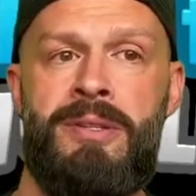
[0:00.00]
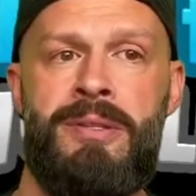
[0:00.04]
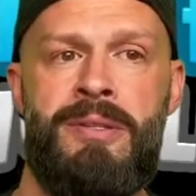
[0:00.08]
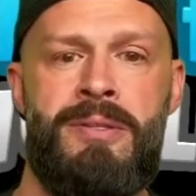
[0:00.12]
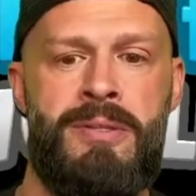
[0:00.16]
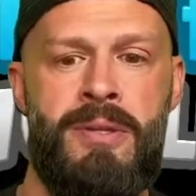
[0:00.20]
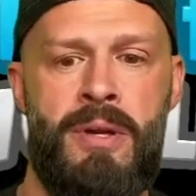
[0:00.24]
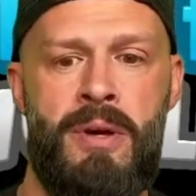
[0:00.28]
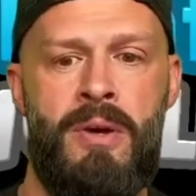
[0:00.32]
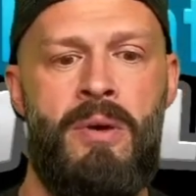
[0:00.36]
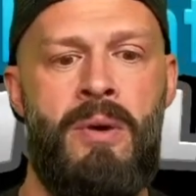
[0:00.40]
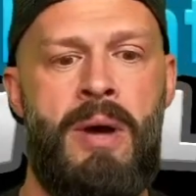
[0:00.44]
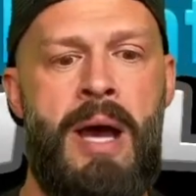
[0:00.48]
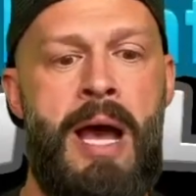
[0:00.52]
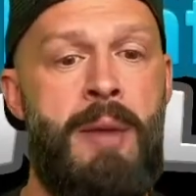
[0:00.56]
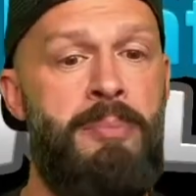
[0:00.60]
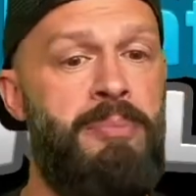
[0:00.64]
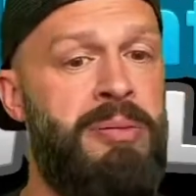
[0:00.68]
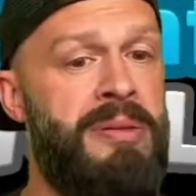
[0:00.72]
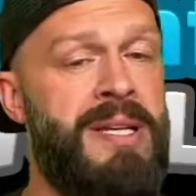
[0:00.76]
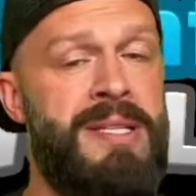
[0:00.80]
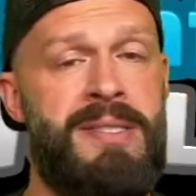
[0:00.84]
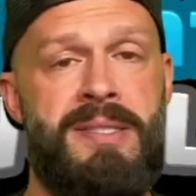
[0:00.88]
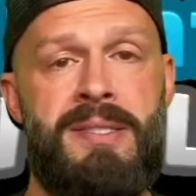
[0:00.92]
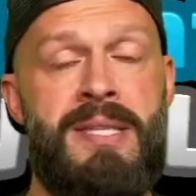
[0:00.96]
So I
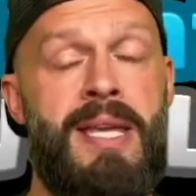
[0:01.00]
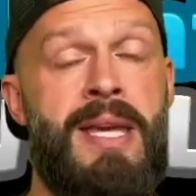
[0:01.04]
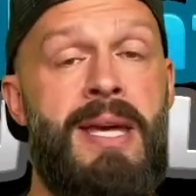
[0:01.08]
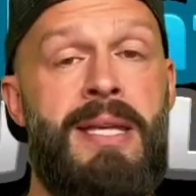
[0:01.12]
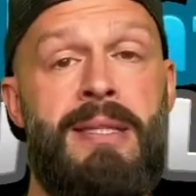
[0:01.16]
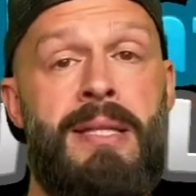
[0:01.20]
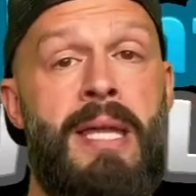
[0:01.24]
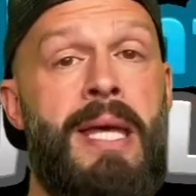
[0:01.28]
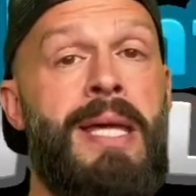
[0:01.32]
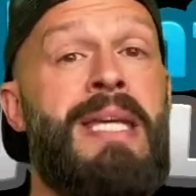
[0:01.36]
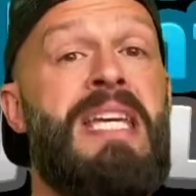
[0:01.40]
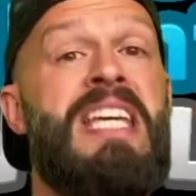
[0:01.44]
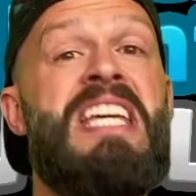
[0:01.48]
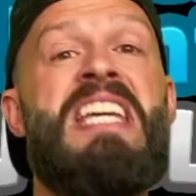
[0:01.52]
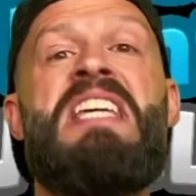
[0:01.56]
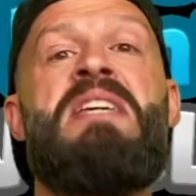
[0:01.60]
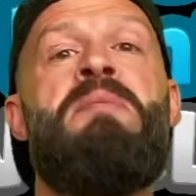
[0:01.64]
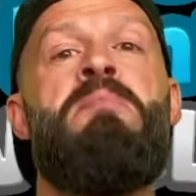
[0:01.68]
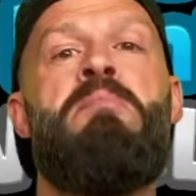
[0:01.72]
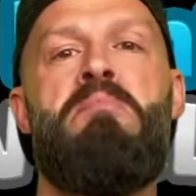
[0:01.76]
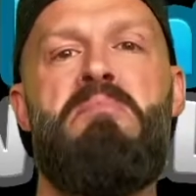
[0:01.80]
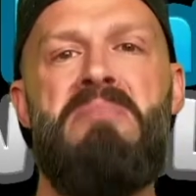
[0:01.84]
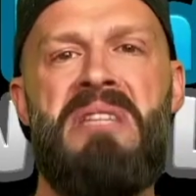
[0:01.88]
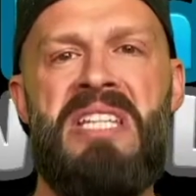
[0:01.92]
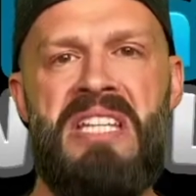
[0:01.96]
placed 10 like
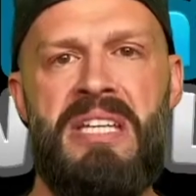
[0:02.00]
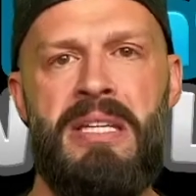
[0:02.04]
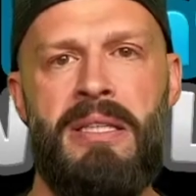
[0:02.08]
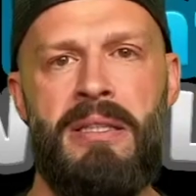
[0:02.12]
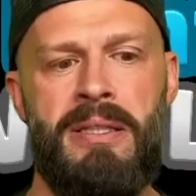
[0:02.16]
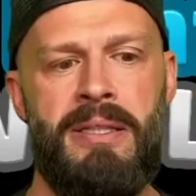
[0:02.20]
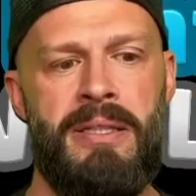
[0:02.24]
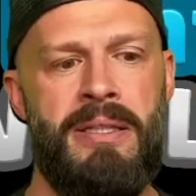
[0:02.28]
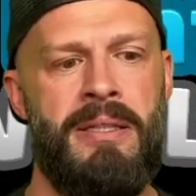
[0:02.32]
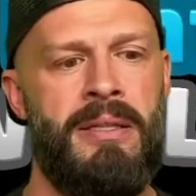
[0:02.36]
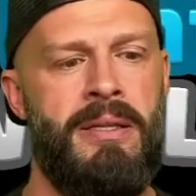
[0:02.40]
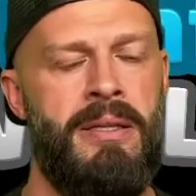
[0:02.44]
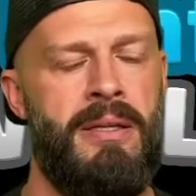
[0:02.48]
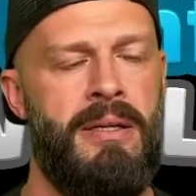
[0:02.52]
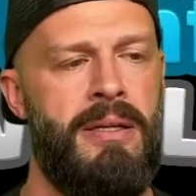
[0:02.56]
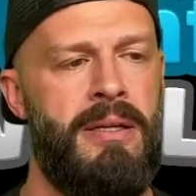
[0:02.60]
immediately.